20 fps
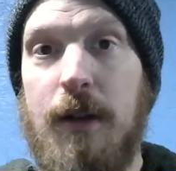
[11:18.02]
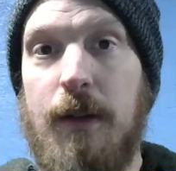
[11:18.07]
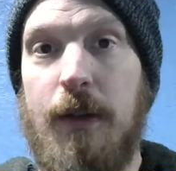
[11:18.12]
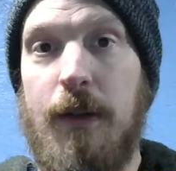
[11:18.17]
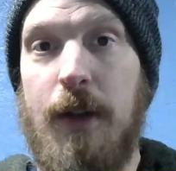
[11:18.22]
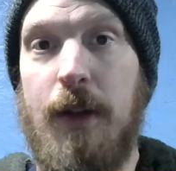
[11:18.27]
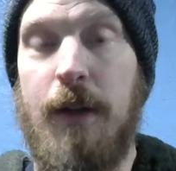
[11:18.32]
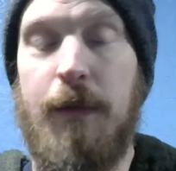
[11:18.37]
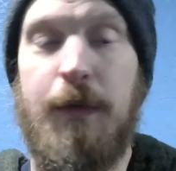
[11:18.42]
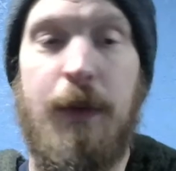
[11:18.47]

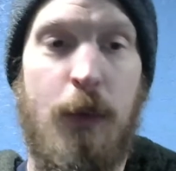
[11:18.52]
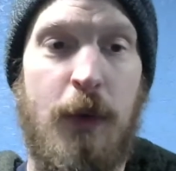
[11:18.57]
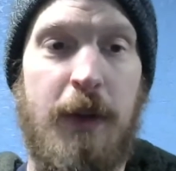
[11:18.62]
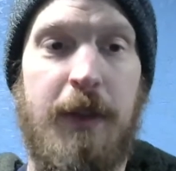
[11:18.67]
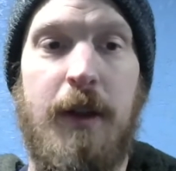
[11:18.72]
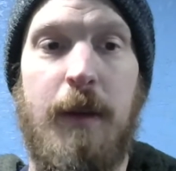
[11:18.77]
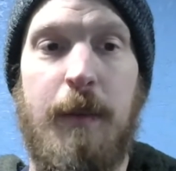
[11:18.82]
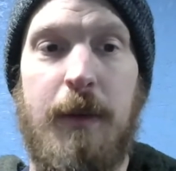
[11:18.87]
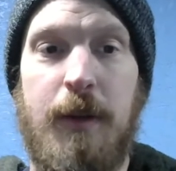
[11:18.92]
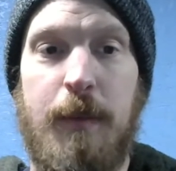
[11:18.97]
If you want
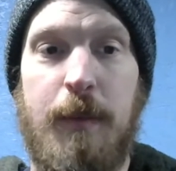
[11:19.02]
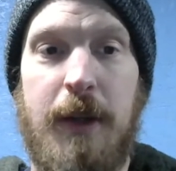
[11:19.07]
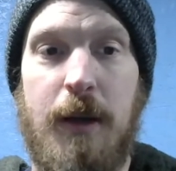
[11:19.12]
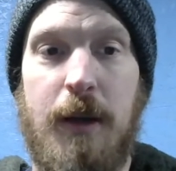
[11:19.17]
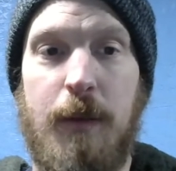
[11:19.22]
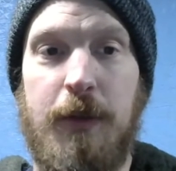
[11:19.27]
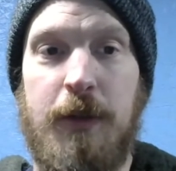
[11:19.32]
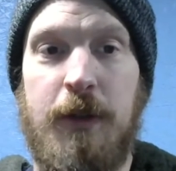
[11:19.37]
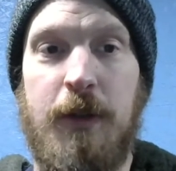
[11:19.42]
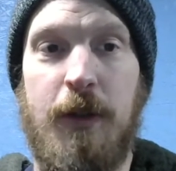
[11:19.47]
them to be
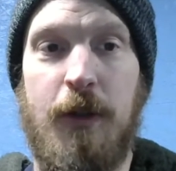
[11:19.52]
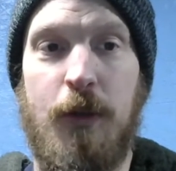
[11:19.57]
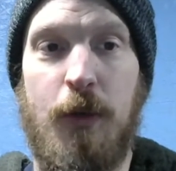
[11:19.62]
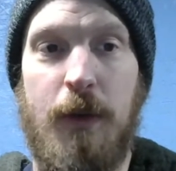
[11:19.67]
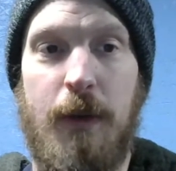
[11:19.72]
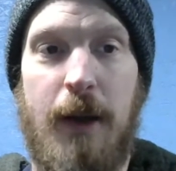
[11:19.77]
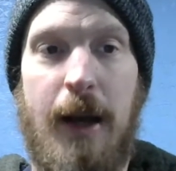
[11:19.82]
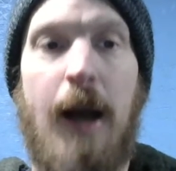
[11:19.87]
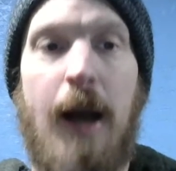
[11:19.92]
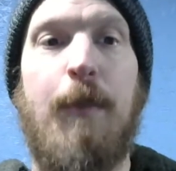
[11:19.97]
able to sort
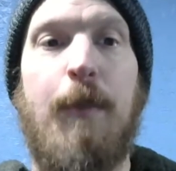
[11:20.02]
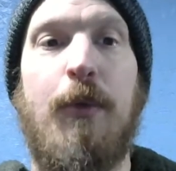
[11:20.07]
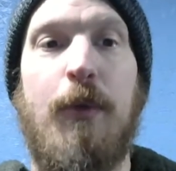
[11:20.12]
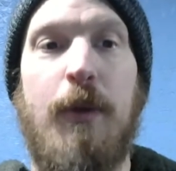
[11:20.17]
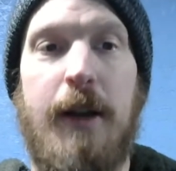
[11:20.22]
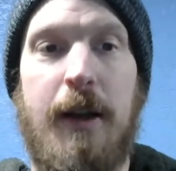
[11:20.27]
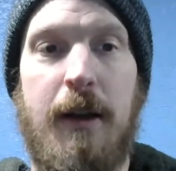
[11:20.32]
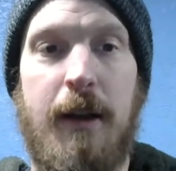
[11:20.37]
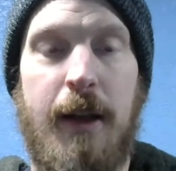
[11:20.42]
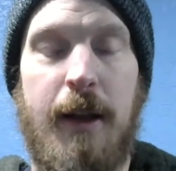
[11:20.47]
of
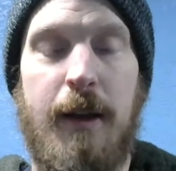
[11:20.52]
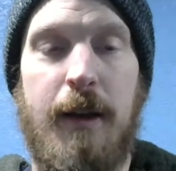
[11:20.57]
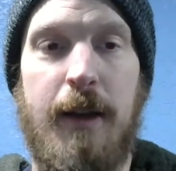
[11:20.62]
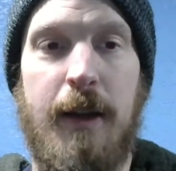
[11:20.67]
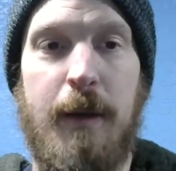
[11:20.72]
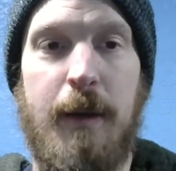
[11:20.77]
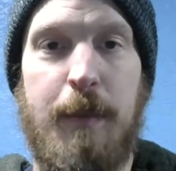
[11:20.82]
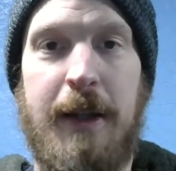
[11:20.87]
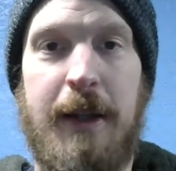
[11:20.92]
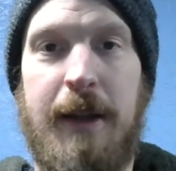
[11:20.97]
operate
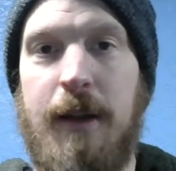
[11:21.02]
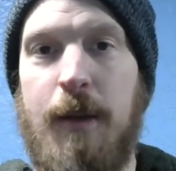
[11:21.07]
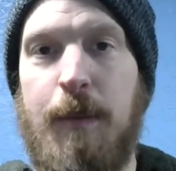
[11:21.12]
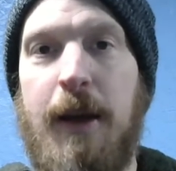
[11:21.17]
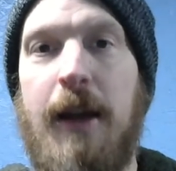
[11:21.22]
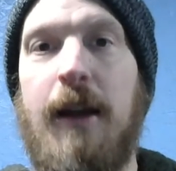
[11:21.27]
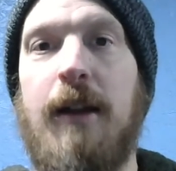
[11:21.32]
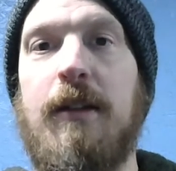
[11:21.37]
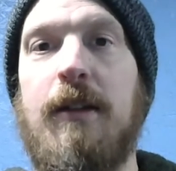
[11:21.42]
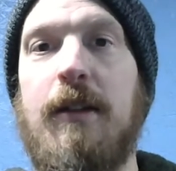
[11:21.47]
at peak
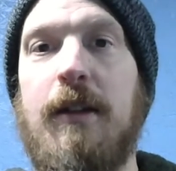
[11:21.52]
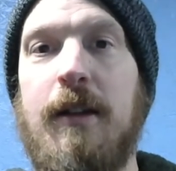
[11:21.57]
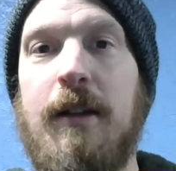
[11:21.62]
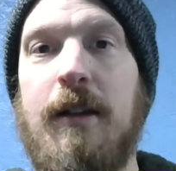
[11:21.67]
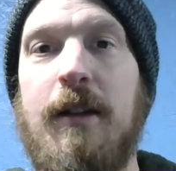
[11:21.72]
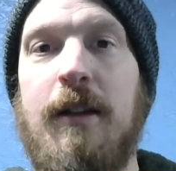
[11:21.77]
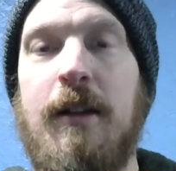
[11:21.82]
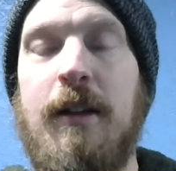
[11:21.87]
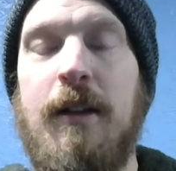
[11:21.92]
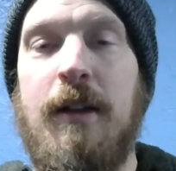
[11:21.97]
capacity
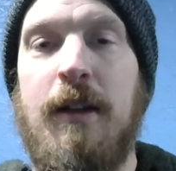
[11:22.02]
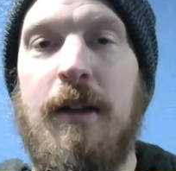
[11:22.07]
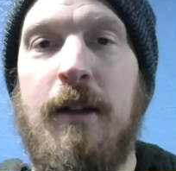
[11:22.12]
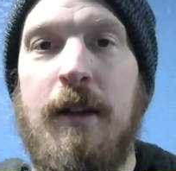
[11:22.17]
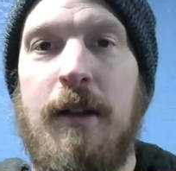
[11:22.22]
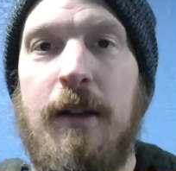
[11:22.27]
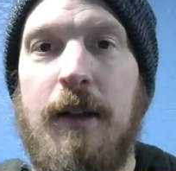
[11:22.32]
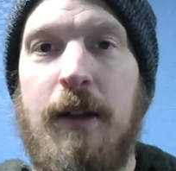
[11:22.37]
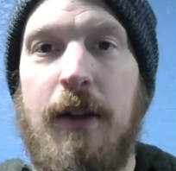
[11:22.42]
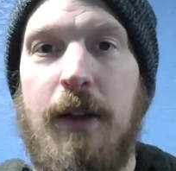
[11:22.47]

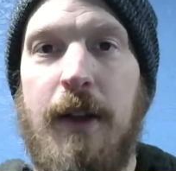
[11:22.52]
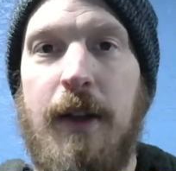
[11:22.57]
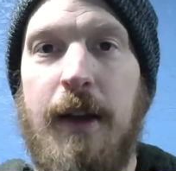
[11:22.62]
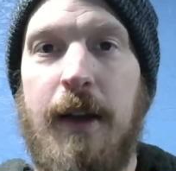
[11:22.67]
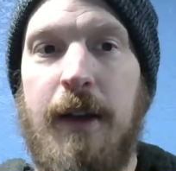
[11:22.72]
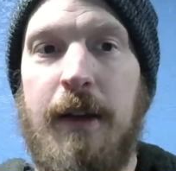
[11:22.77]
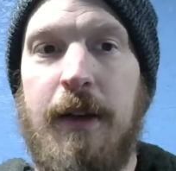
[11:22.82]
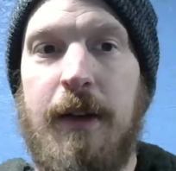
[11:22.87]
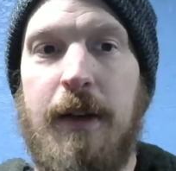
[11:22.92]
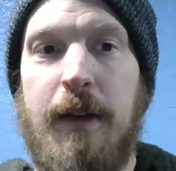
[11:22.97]

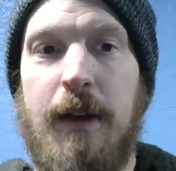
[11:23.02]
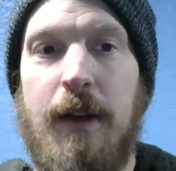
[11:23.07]
and